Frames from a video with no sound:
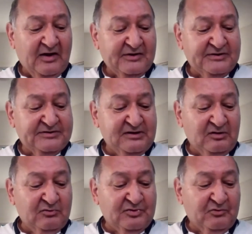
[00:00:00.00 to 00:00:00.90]
how to
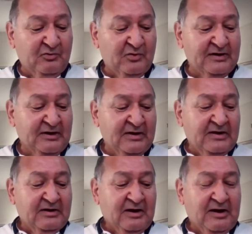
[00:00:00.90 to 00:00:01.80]
deal with
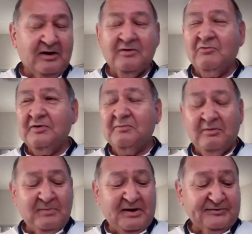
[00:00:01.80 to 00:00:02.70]
what
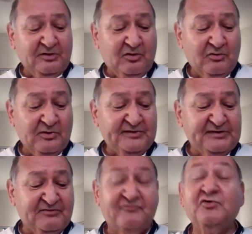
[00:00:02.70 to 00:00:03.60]
Master Hongren
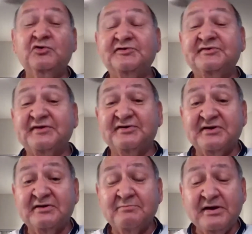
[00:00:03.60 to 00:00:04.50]
said, the foolish
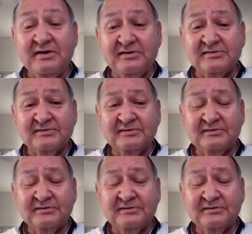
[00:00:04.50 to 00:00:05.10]
sentient beings.